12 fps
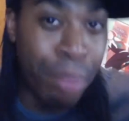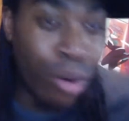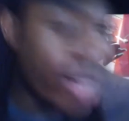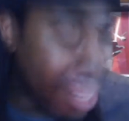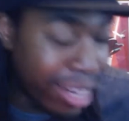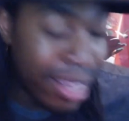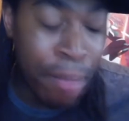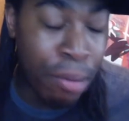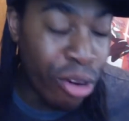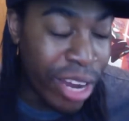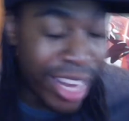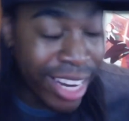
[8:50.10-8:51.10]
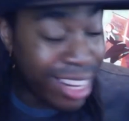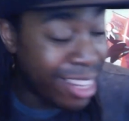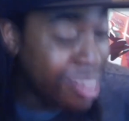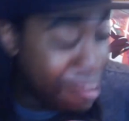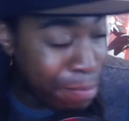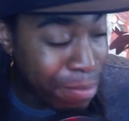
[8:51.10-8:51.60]
Poor editing, poor
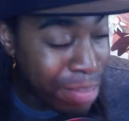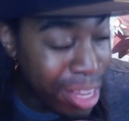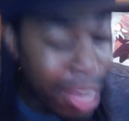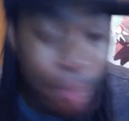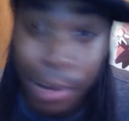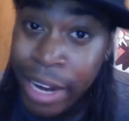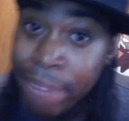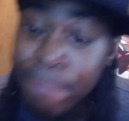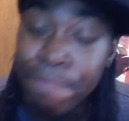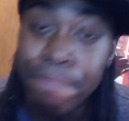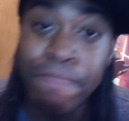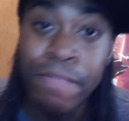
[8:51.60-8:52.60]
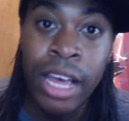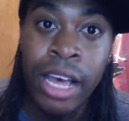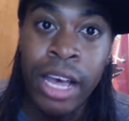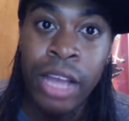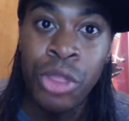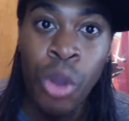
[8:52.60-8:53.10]
editing. But
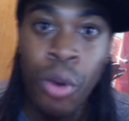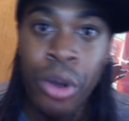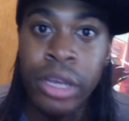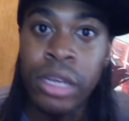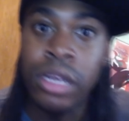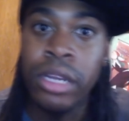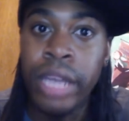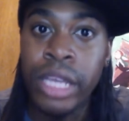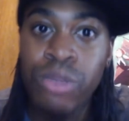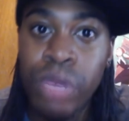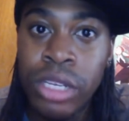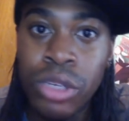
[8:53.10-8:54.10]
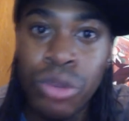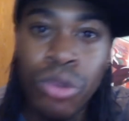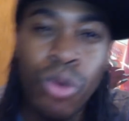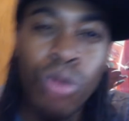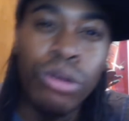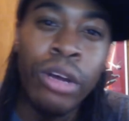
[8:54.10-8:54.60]
don't worry. Next week,
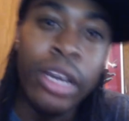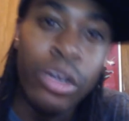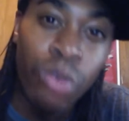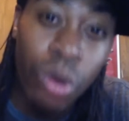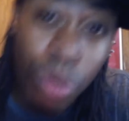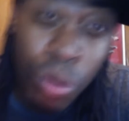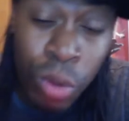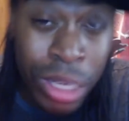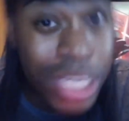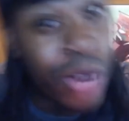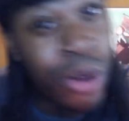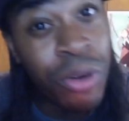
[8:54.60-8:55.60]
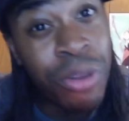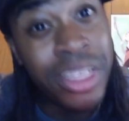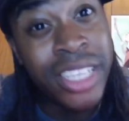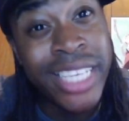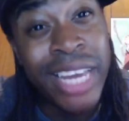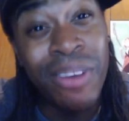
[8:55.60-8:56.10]
Tokyo Ghoul will return on
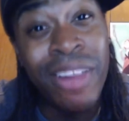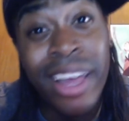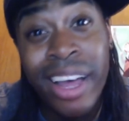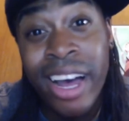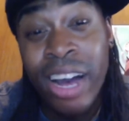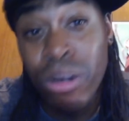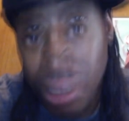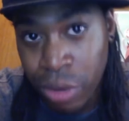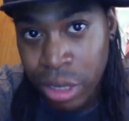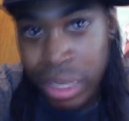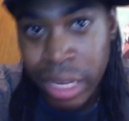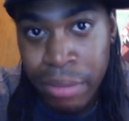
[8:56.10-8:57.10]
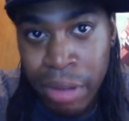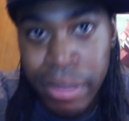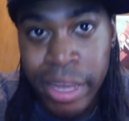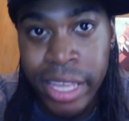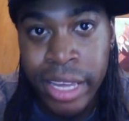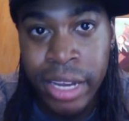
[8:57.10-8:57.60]
the channel. Of course, I was thinking about
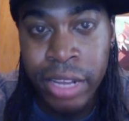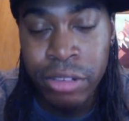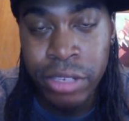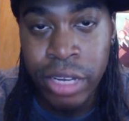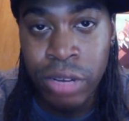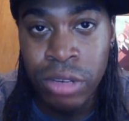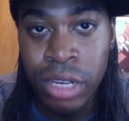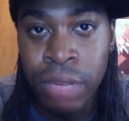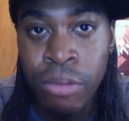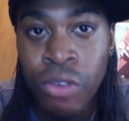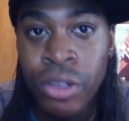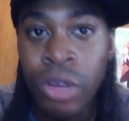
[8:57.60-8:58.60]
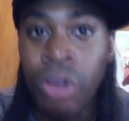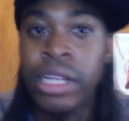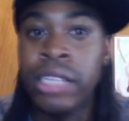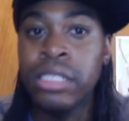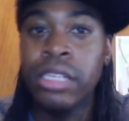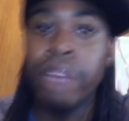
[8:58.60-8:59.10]
making another channel and moving all
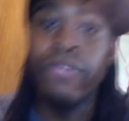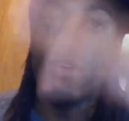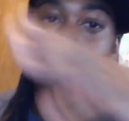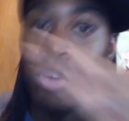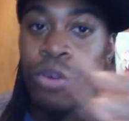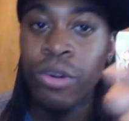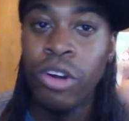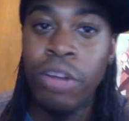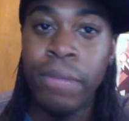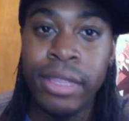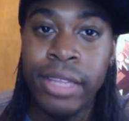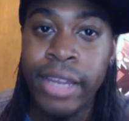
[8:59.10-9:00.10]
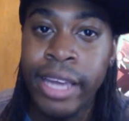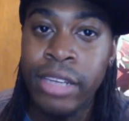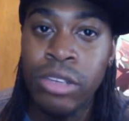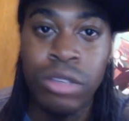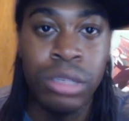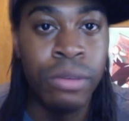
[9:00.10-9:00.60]
that stuff over, but then I
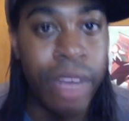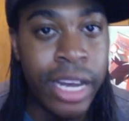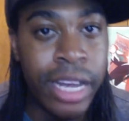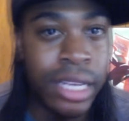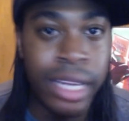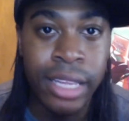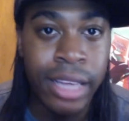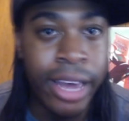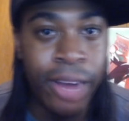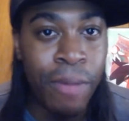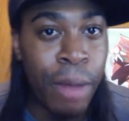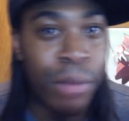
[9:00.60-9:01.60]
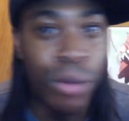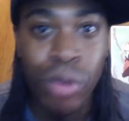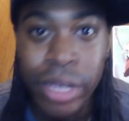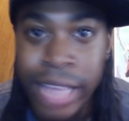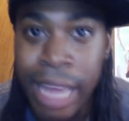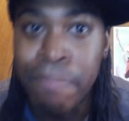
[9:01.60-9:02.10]
took some advice and like I don't, I'm not
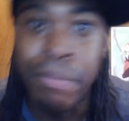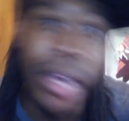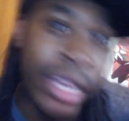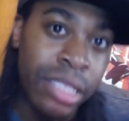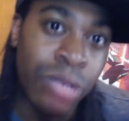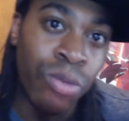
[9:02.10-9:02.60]
really that big